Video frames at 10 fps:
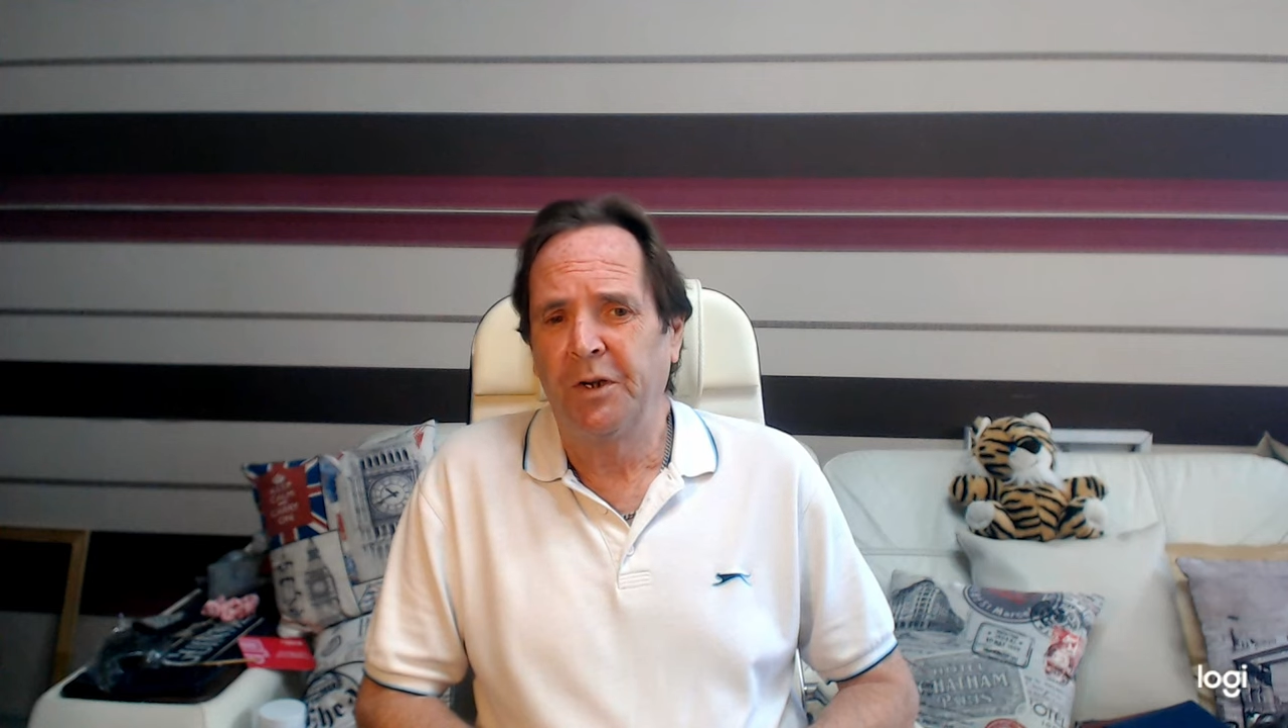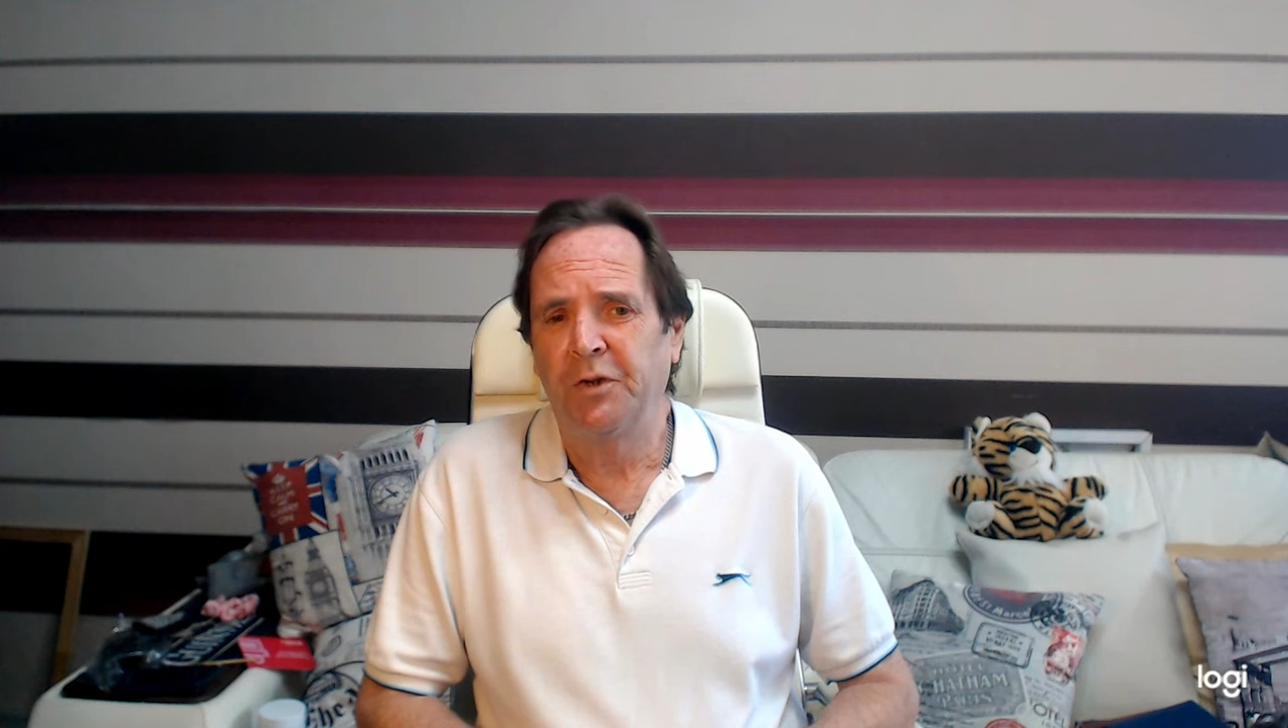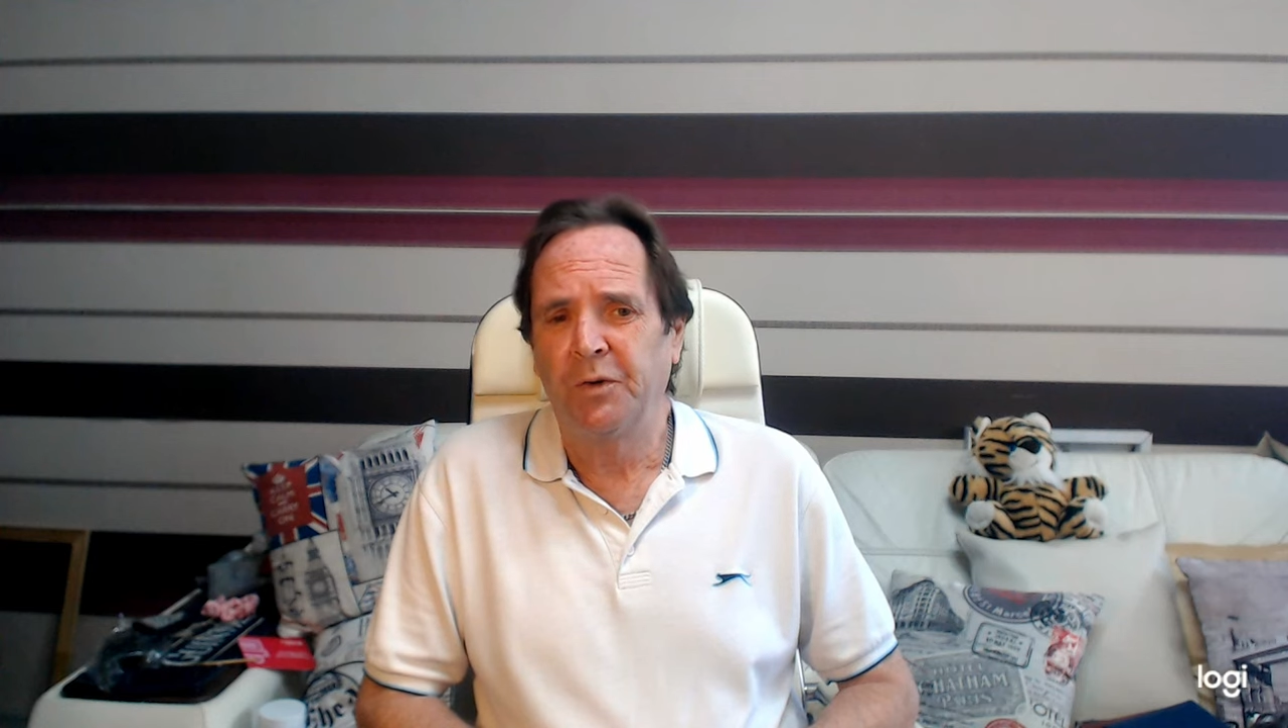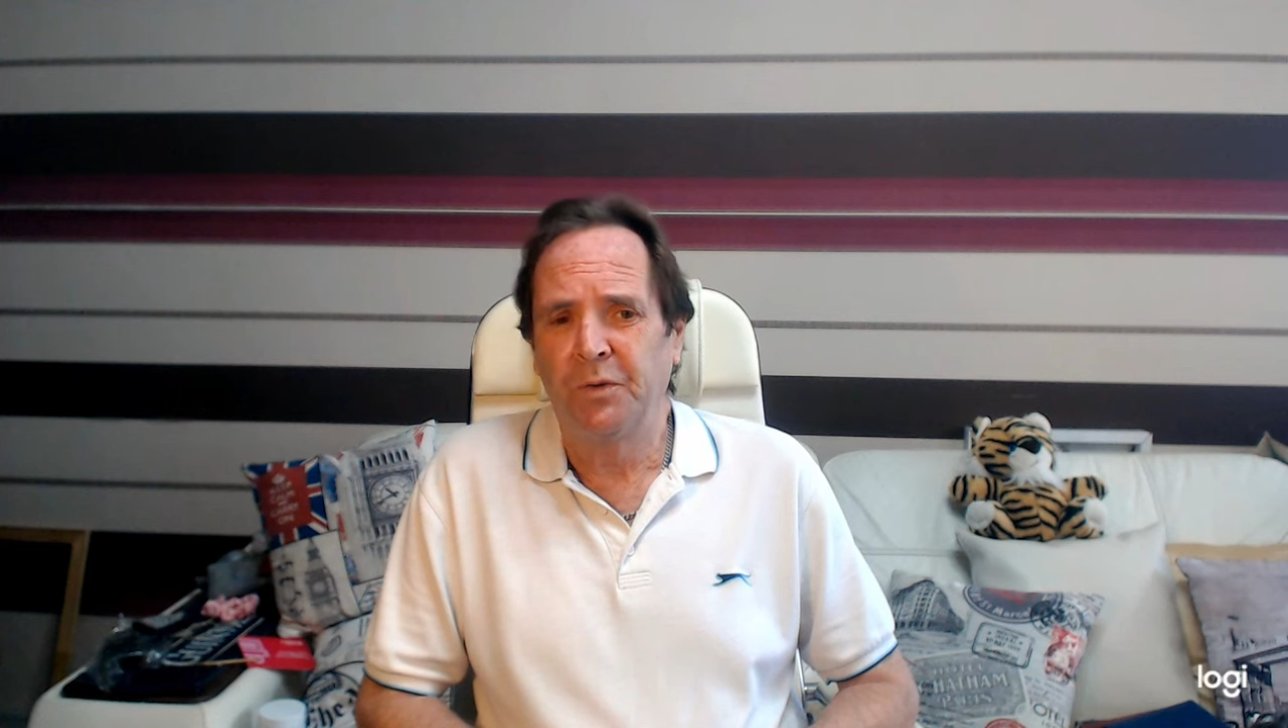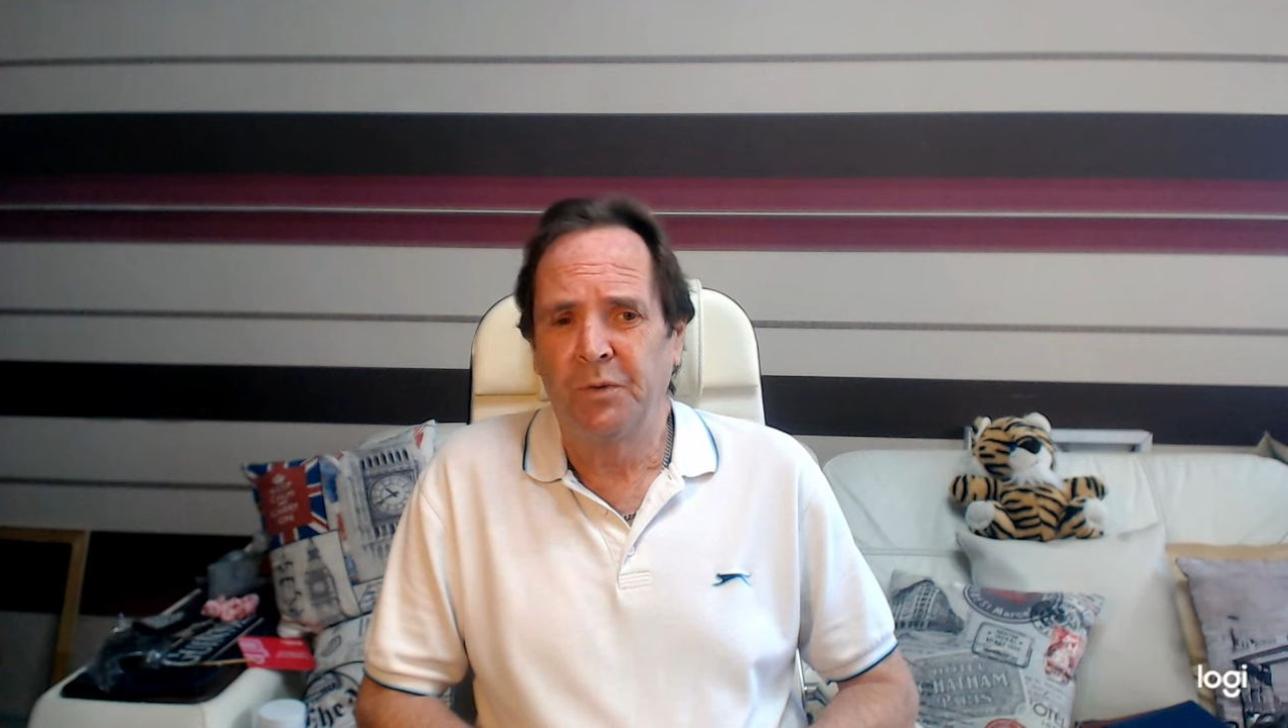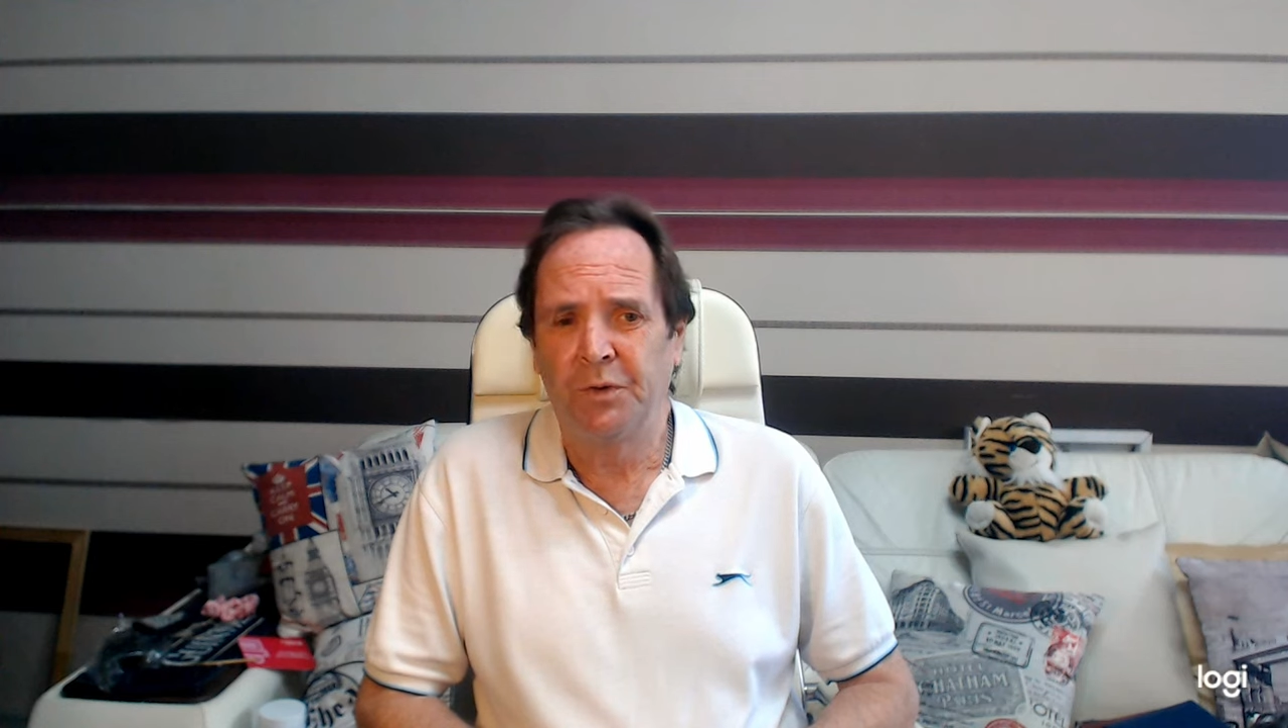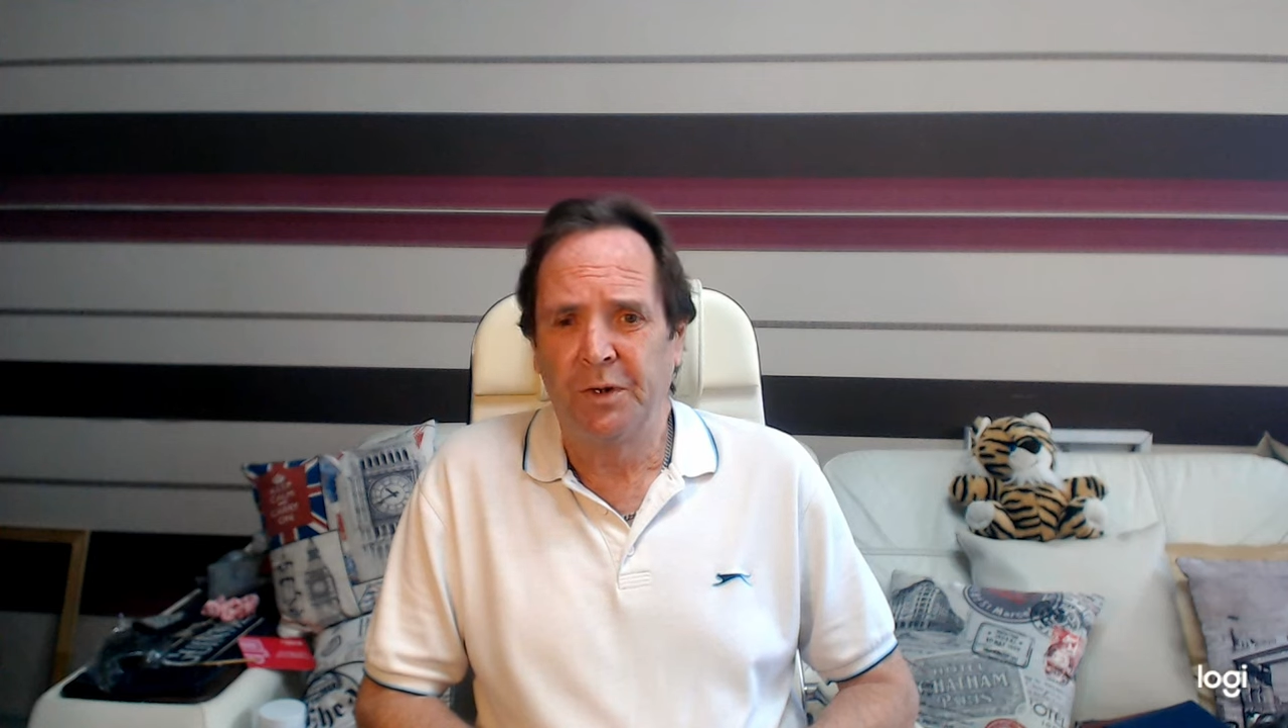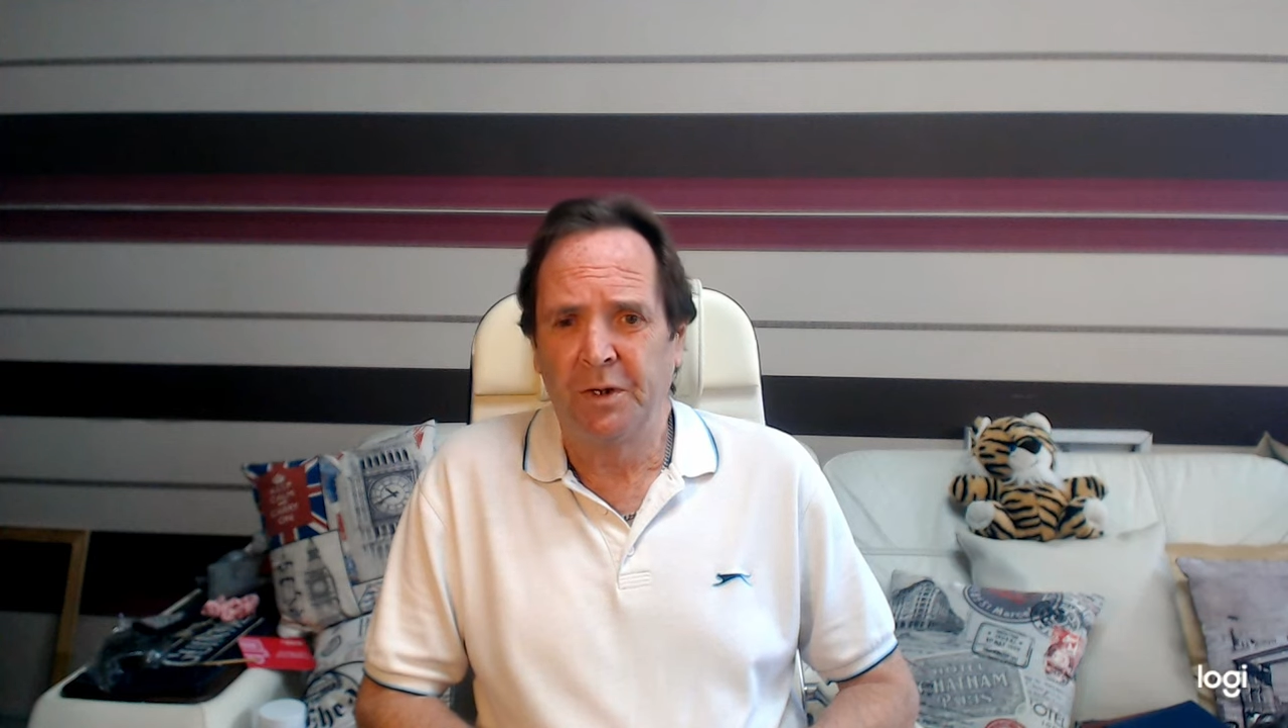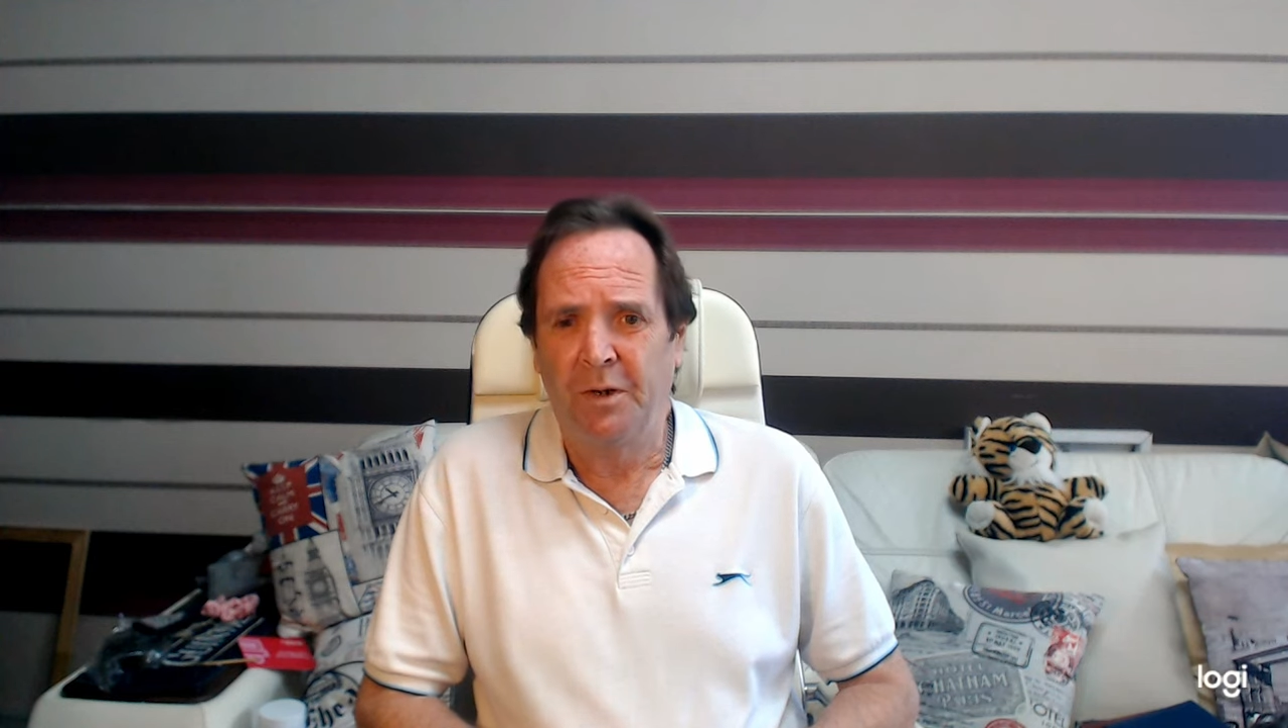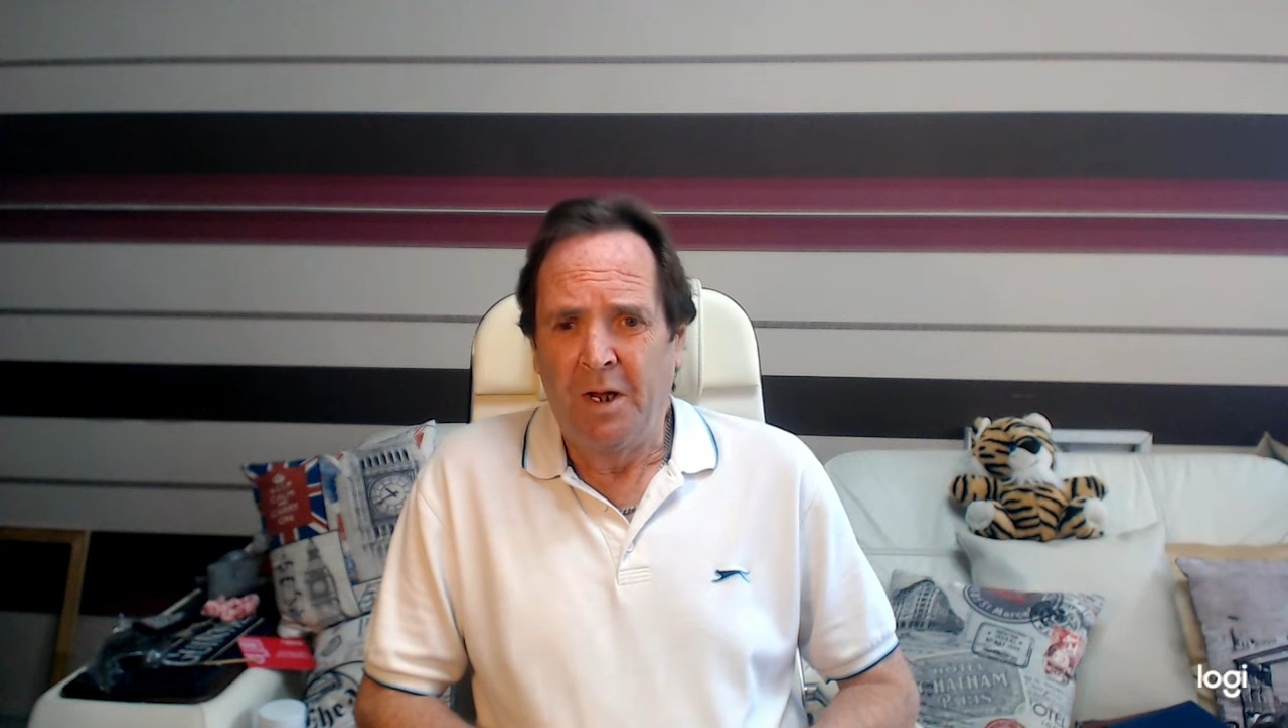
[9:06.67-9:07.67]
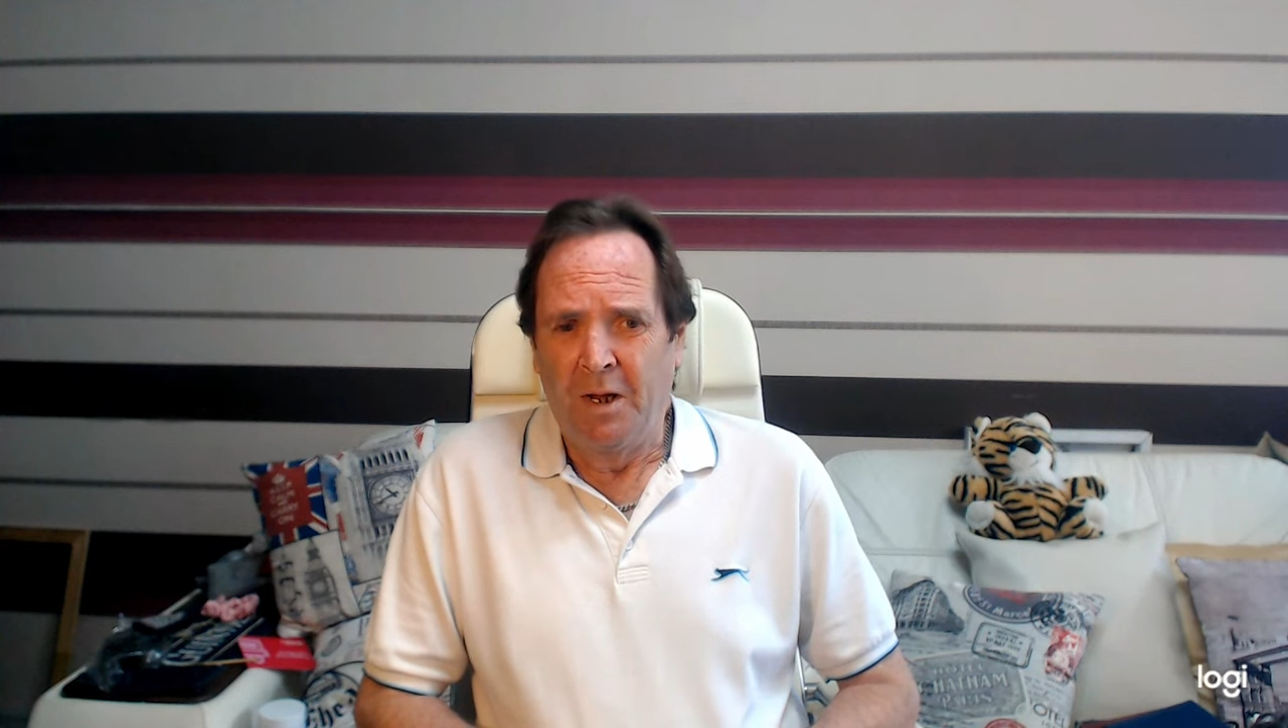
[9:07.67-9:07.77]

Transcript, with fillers: to the